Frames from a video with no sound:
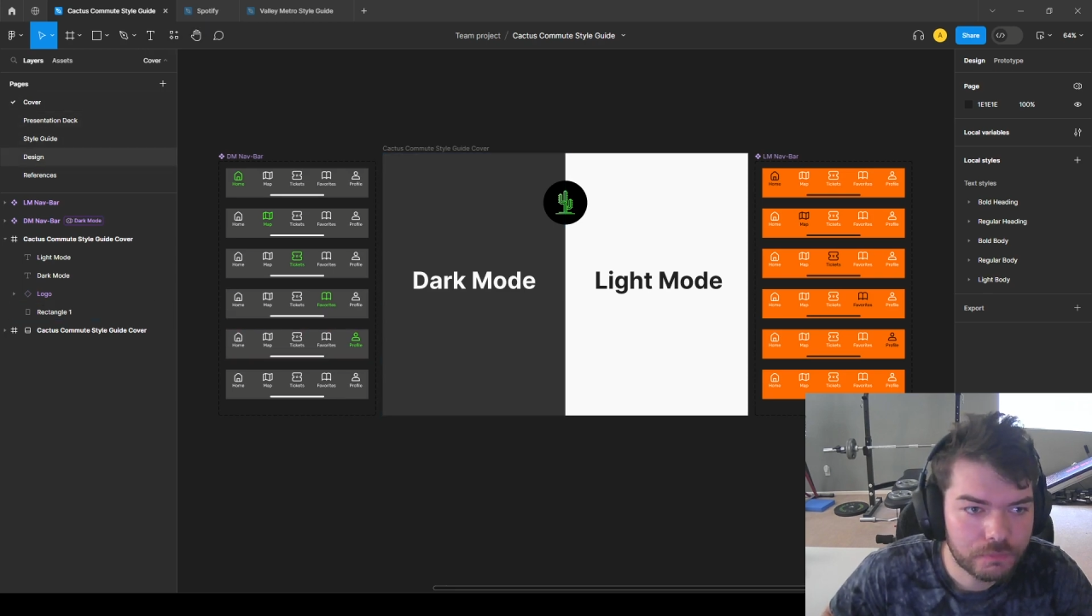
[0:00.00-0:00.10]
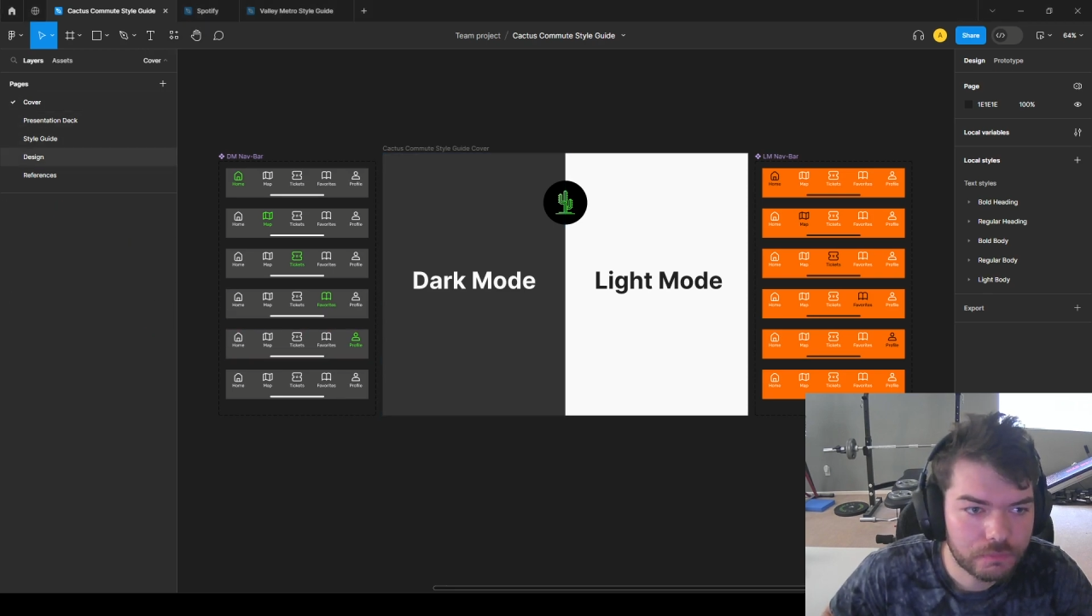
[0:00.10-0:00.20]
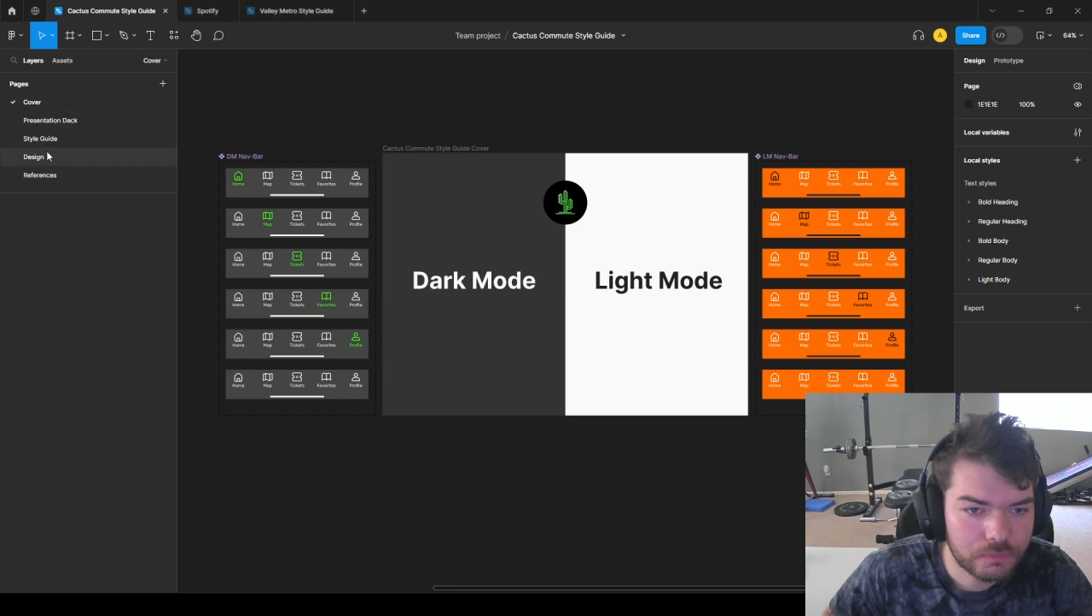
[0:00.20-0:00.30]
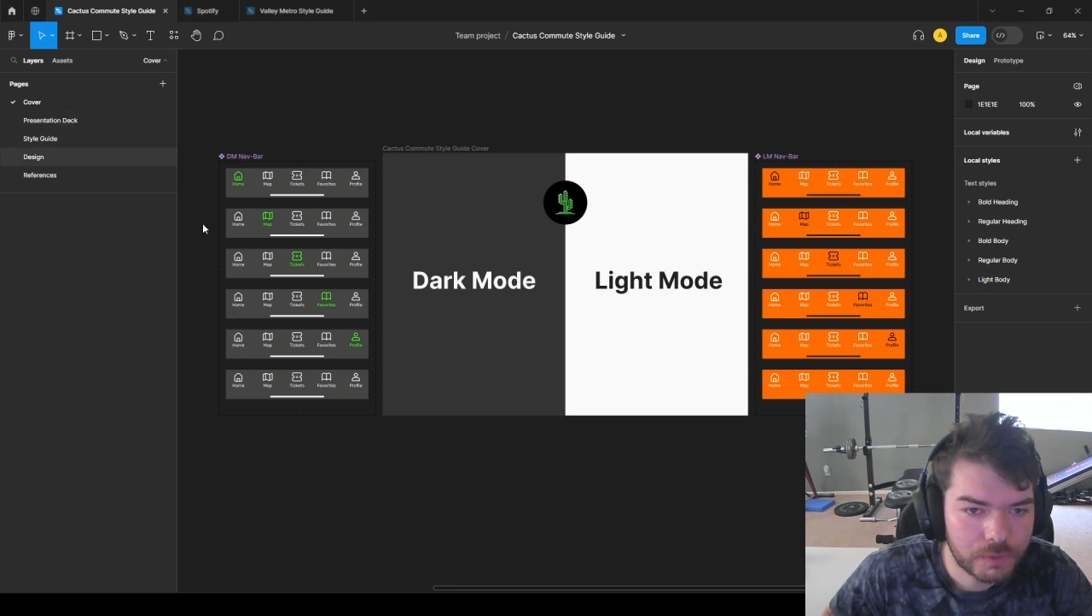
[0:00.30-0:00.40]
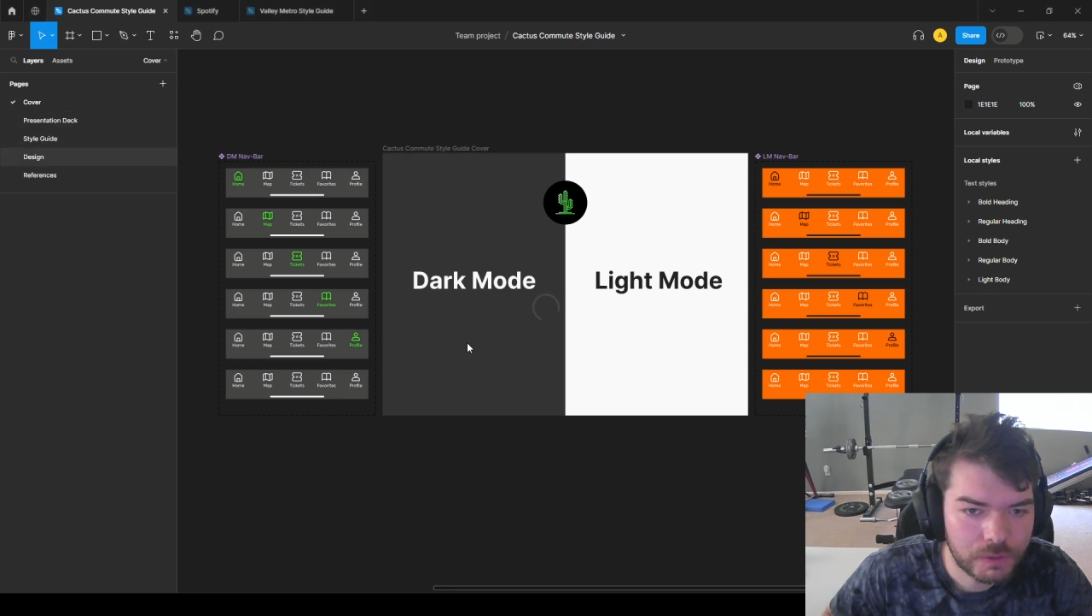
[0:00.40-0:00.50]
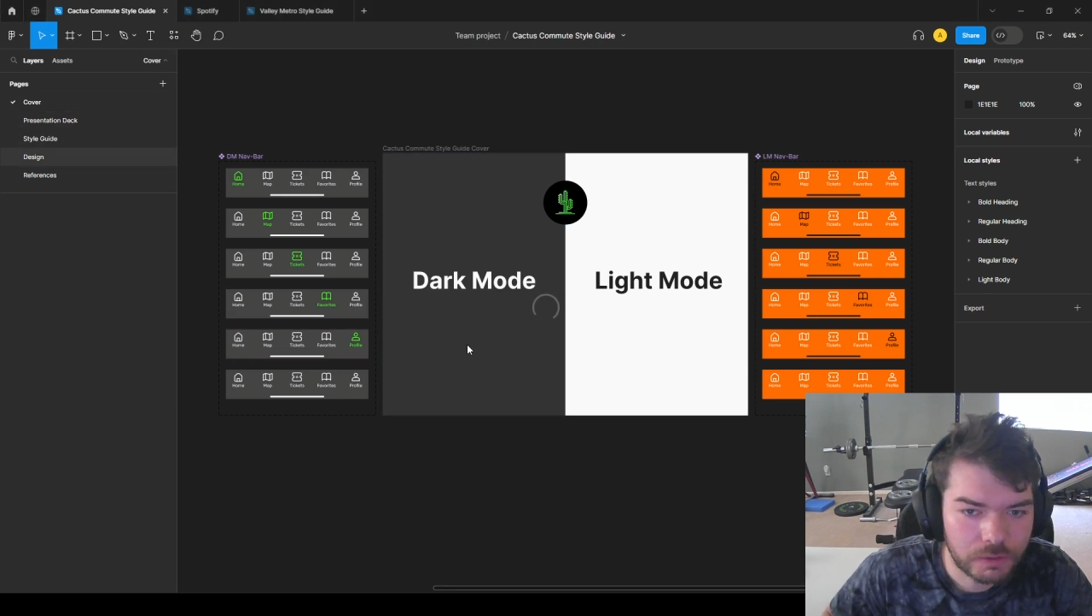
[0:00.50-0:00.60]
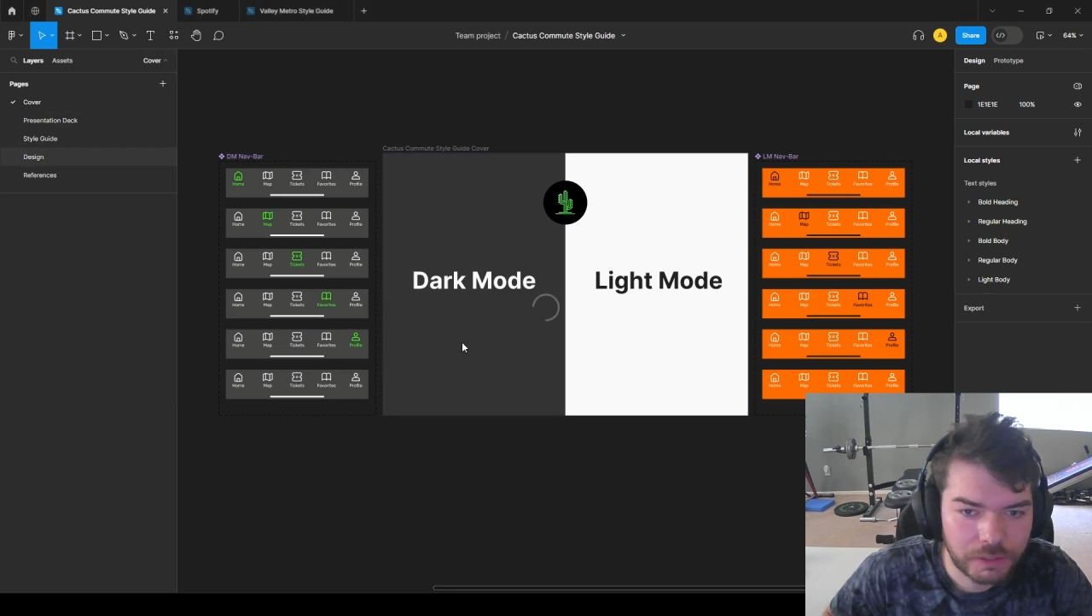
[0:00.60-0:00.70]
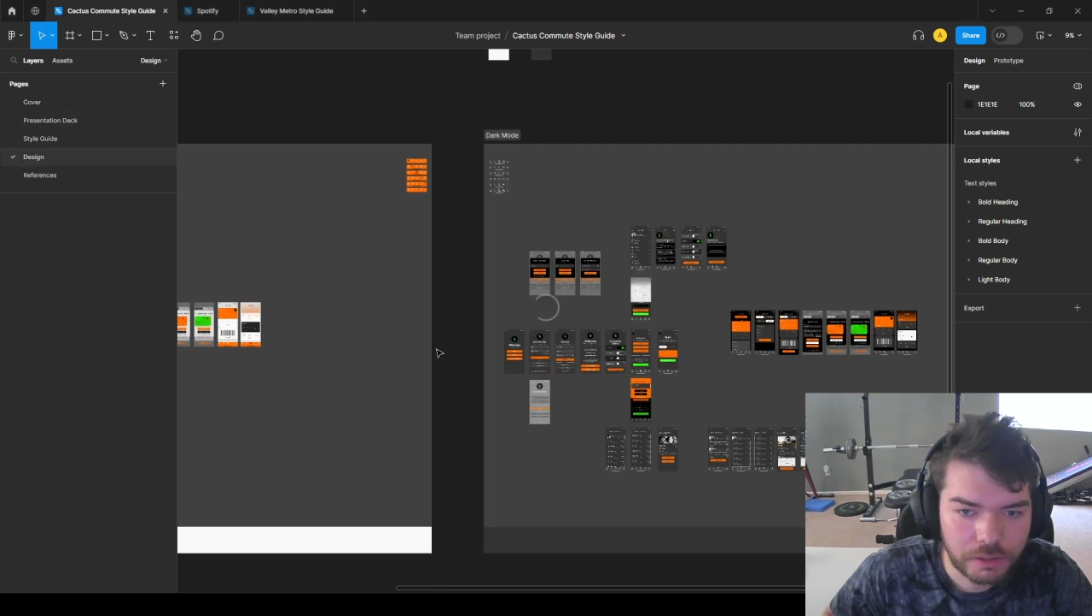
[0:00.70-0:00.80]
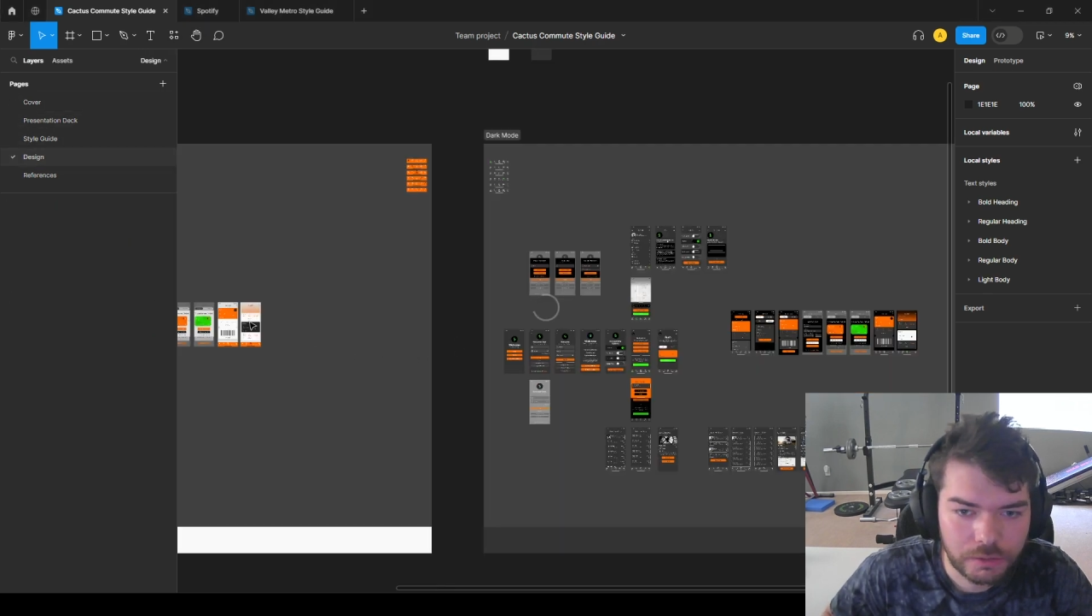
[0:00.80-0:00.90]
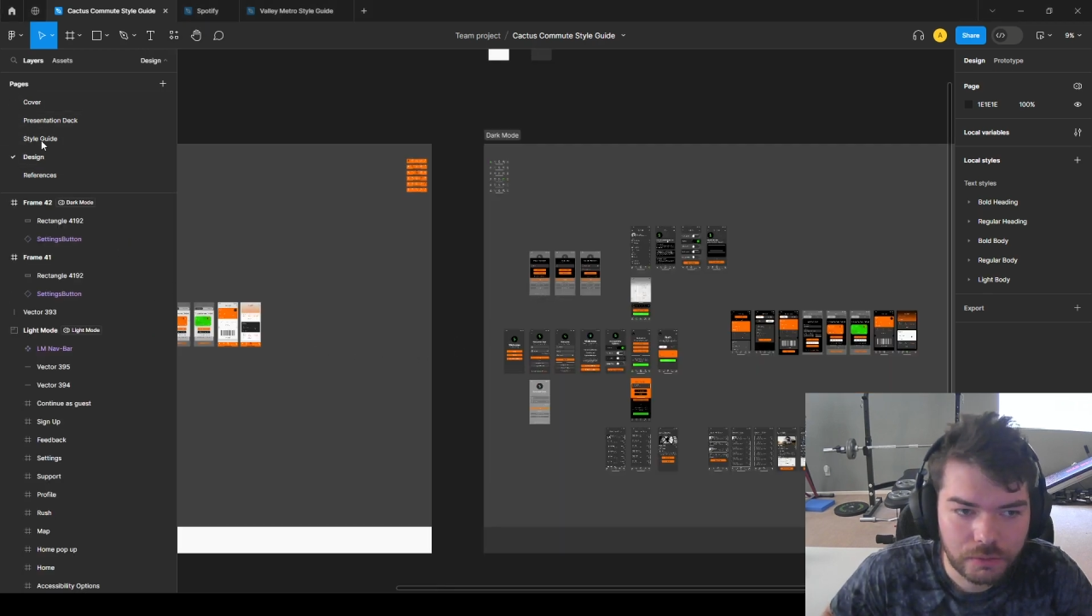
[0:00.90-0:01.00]
So I'll
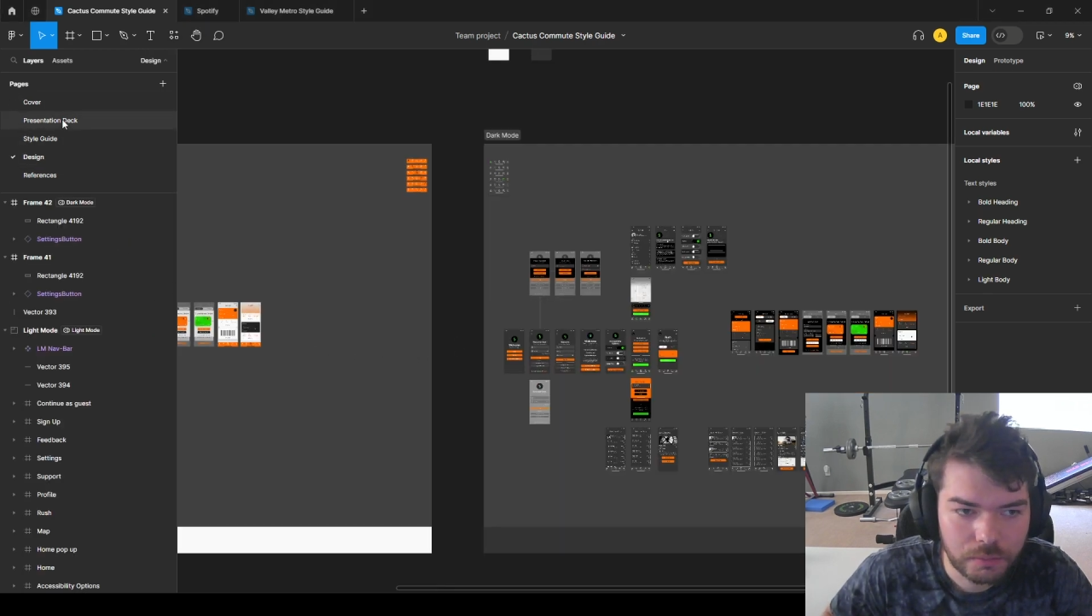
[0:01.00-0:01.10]
take you to